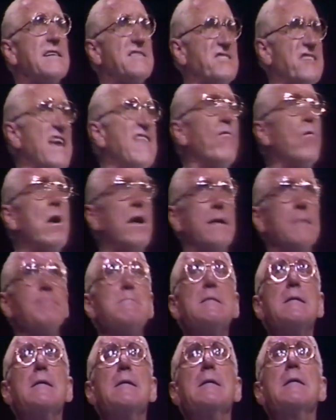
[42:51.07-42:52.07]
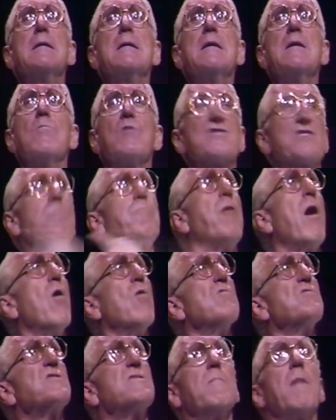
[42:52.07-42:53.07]
save one, was
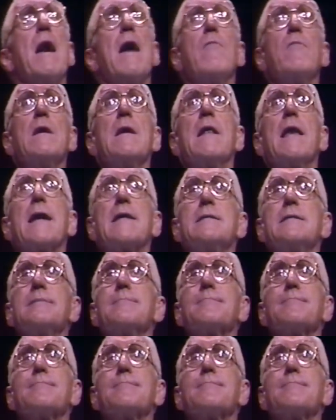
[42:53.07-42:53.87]
opposed to my re-election.